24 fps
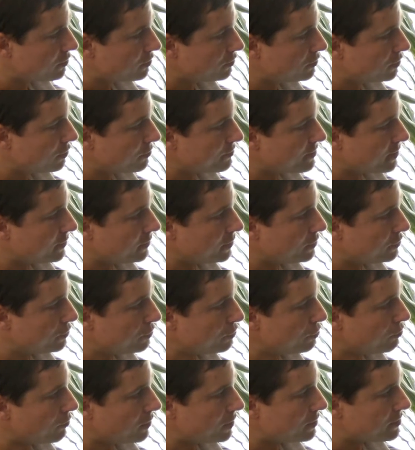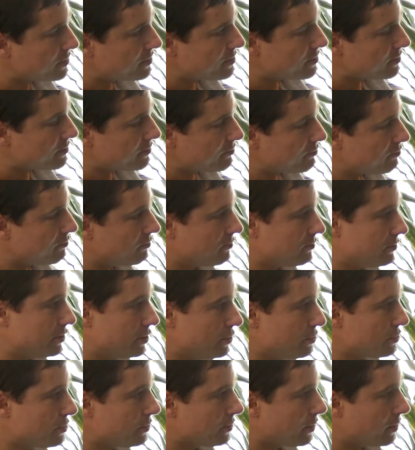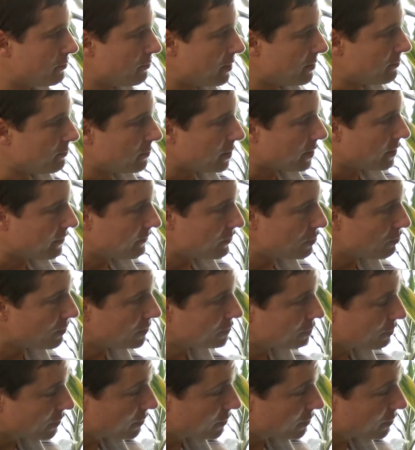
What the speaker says: So those are the two ones you should remember if you want